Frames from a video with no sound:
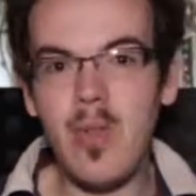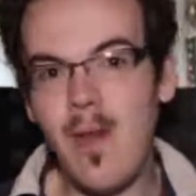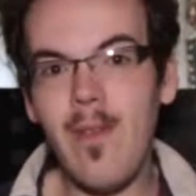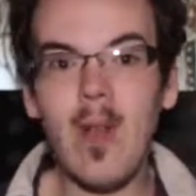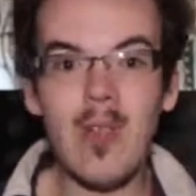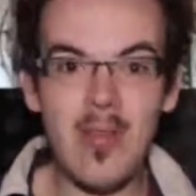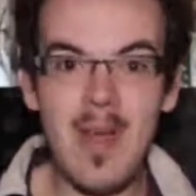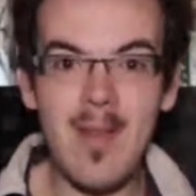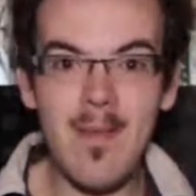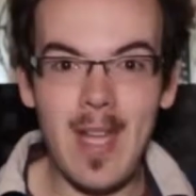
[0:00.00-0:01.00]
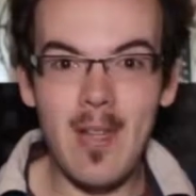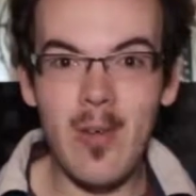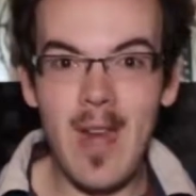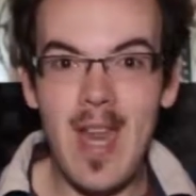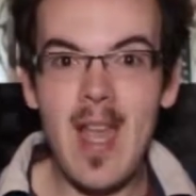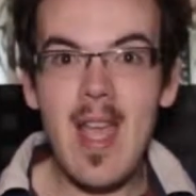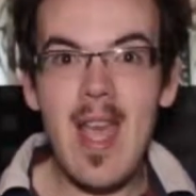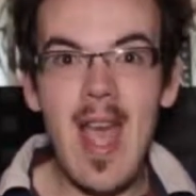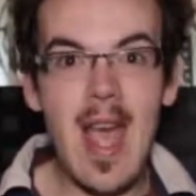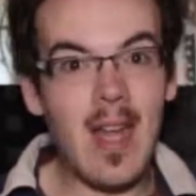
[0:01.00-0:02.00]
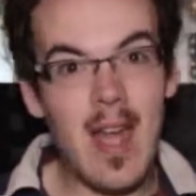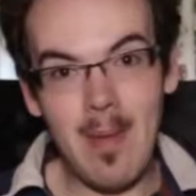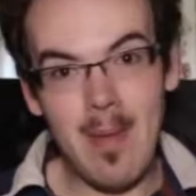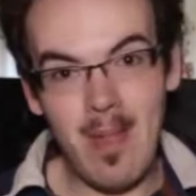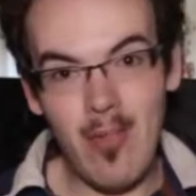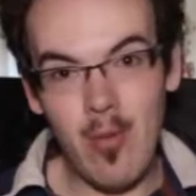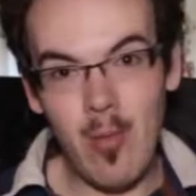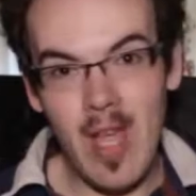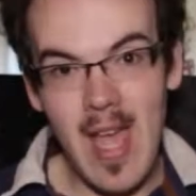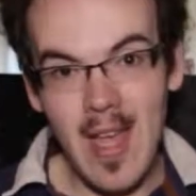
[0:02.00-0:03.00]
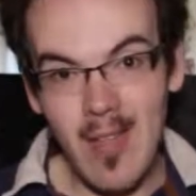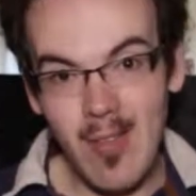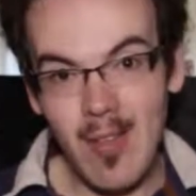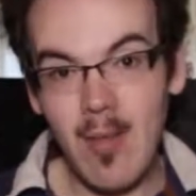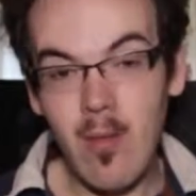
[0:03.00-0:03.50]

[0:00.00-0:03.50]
UFO Ultra Maiden Valkyrie, and I Am I Me Strawberry Eggs.